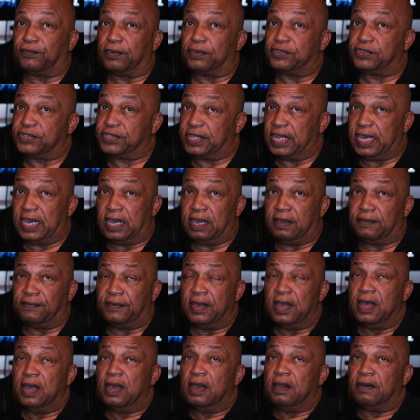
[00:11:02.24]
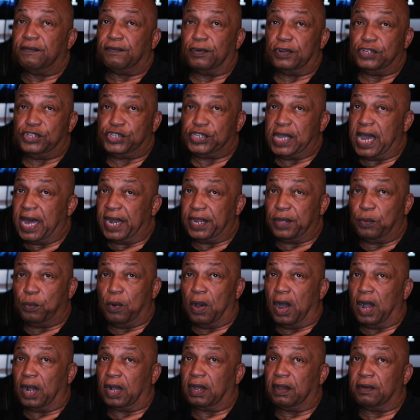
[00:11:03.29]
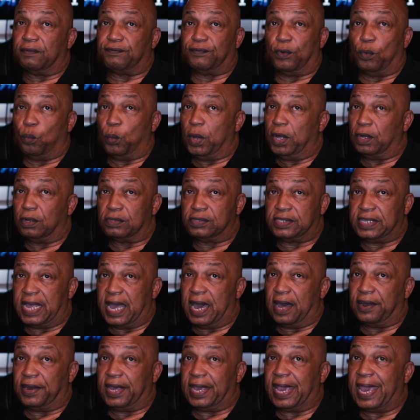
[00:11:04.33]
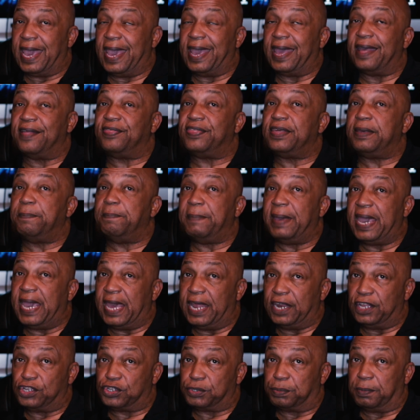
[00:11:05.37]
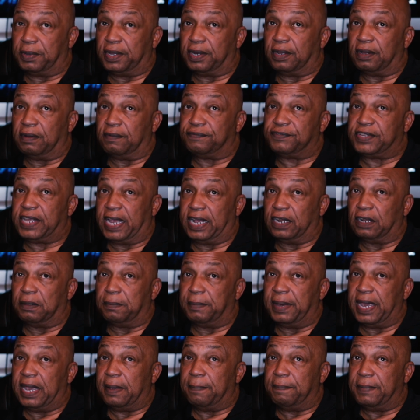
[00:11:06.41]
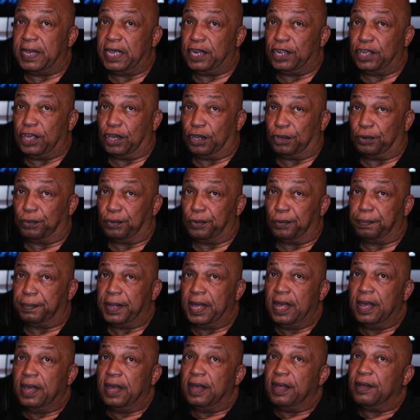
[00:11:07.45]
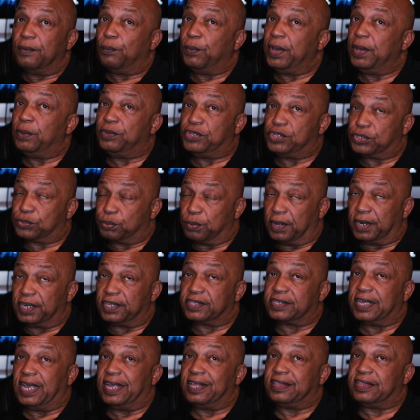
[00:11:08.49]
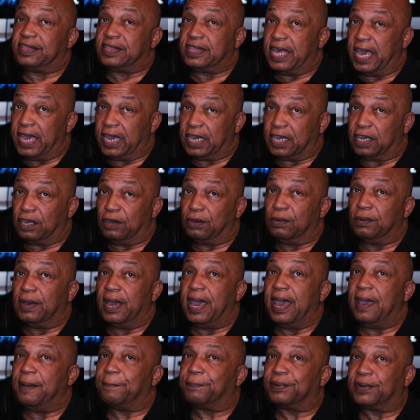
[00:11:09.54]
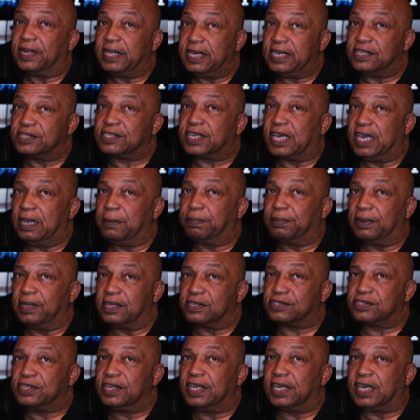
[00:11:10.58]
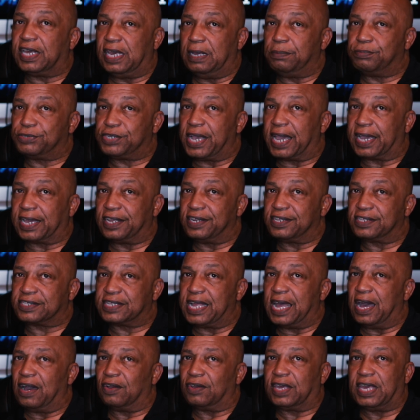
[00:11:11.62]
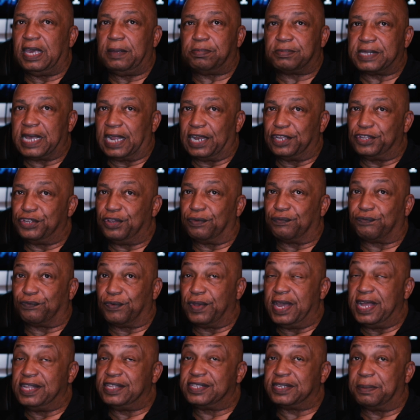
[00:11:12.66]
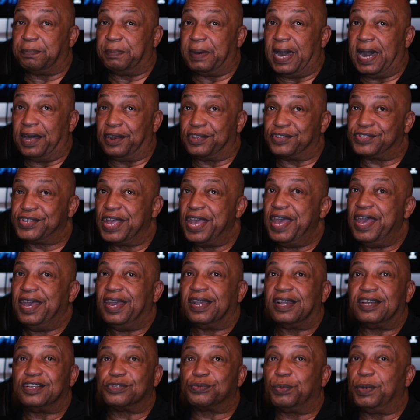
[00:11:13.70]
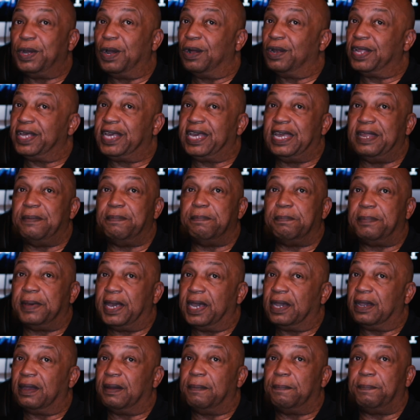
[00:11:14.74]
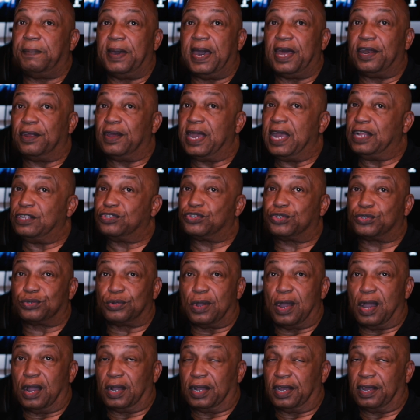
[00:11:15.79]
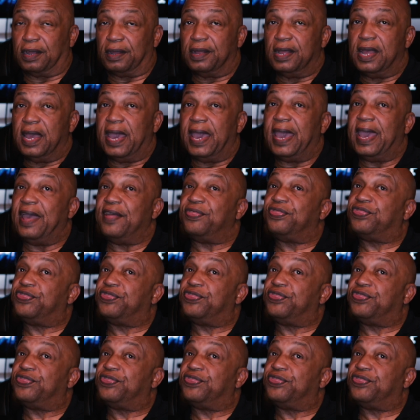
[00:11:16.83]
for Steve, for Johnny Walker, for Will Downing, and the management of TaylorMade Media Group, we just want to say thank you, and please keep listening, keep checking us out, keep telling your friends about us, because we're only getting bigger, better, and stronger. And